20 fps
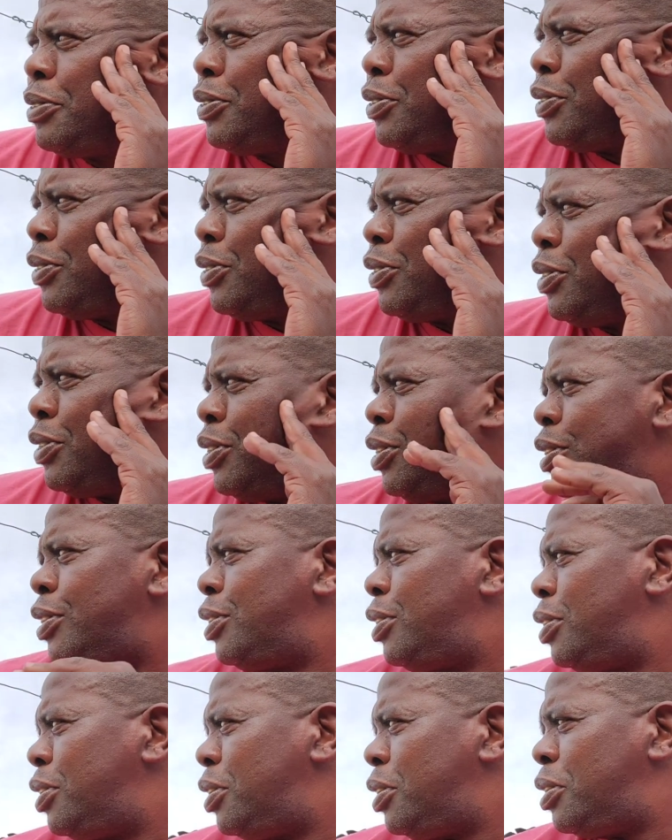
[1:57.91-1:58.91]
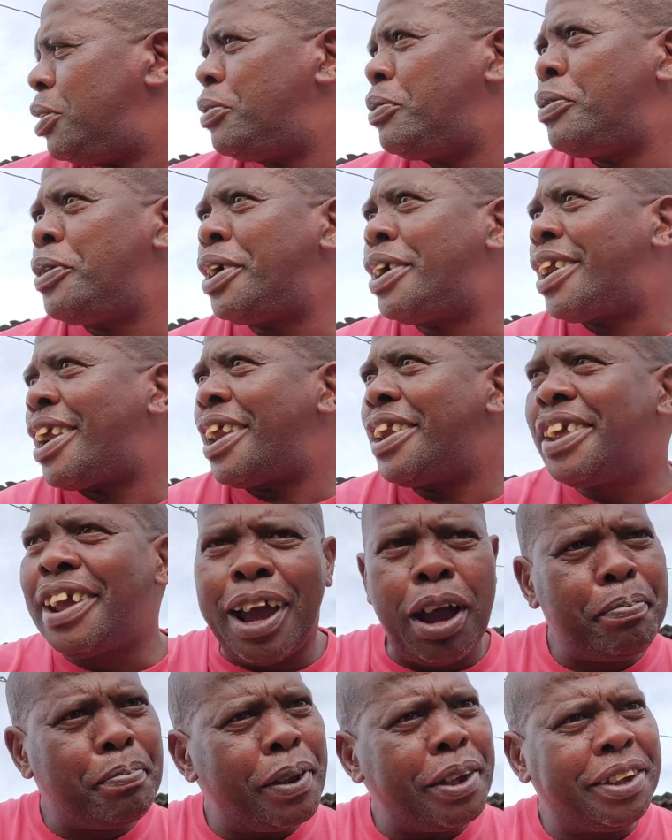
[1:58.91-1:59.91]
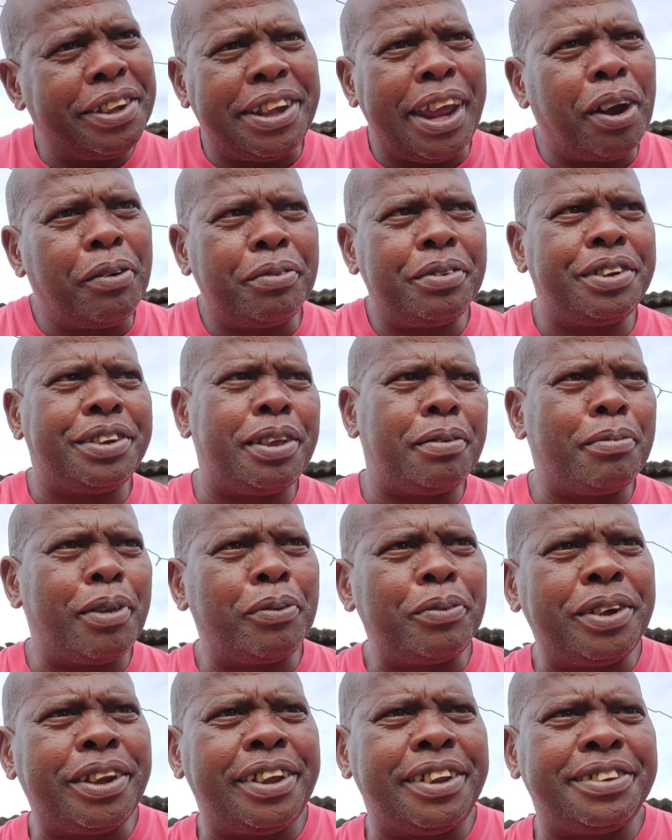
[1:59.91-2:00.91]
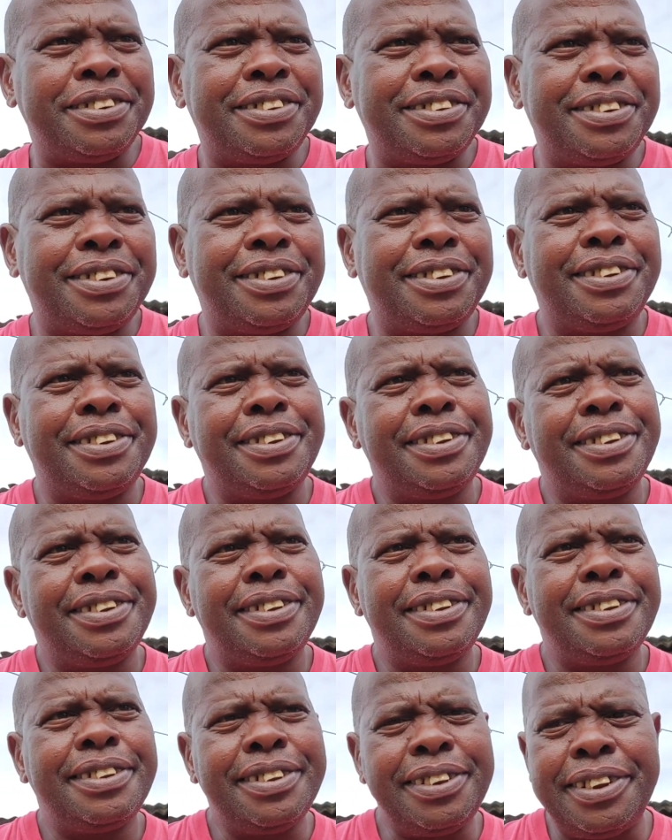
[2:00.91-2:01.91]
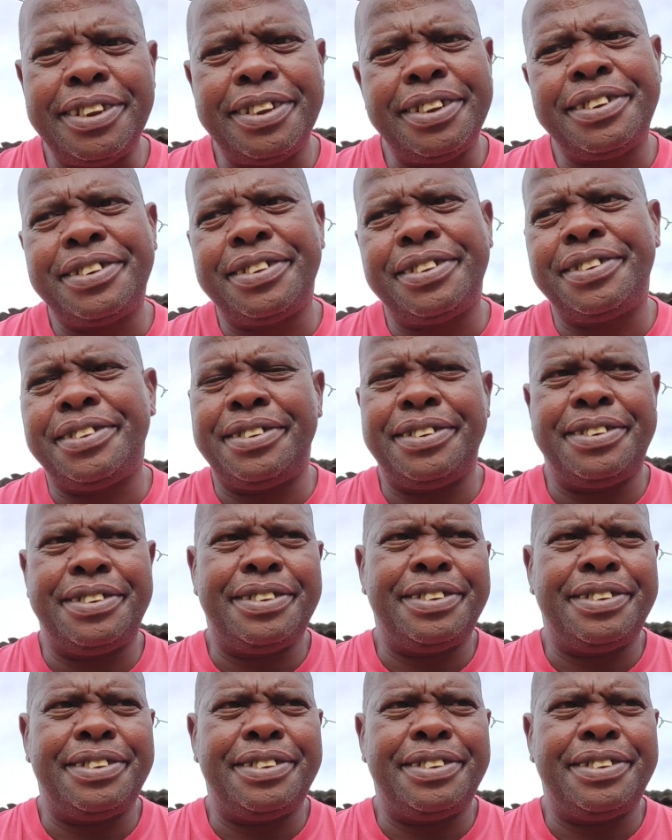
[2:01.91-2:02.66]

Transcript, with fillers: we were running up and down the mountains. Mm. Yes.